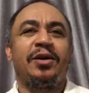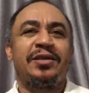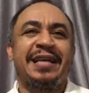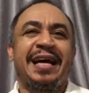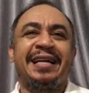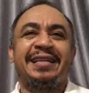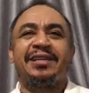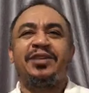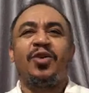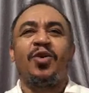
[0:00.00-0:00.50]
I was
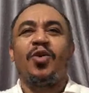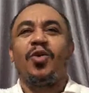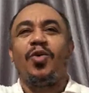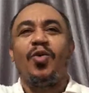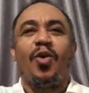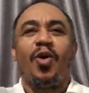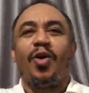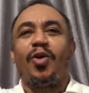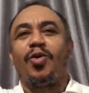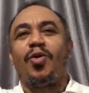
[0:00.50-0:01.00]
adding
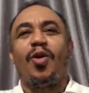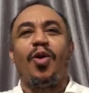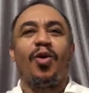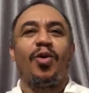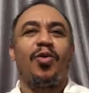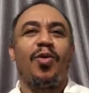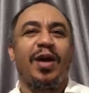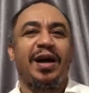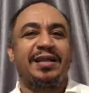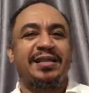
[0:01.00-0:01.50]
uncle,
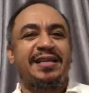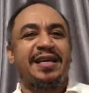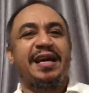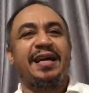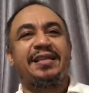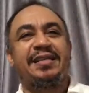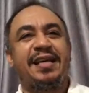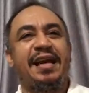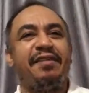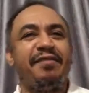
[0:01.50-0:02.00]
auntie.
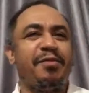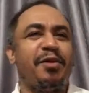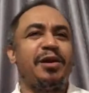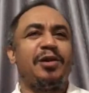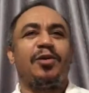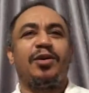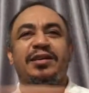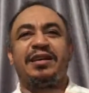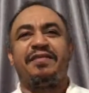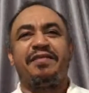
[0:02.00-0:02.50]
Everybody
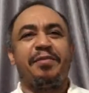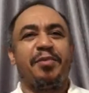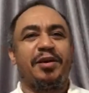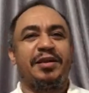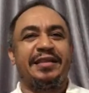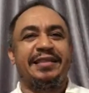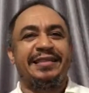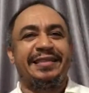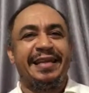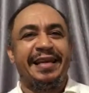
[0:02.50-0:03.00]
was
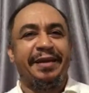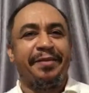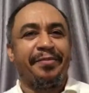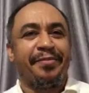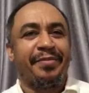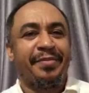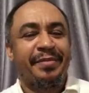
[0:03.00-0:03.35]
everybody's name.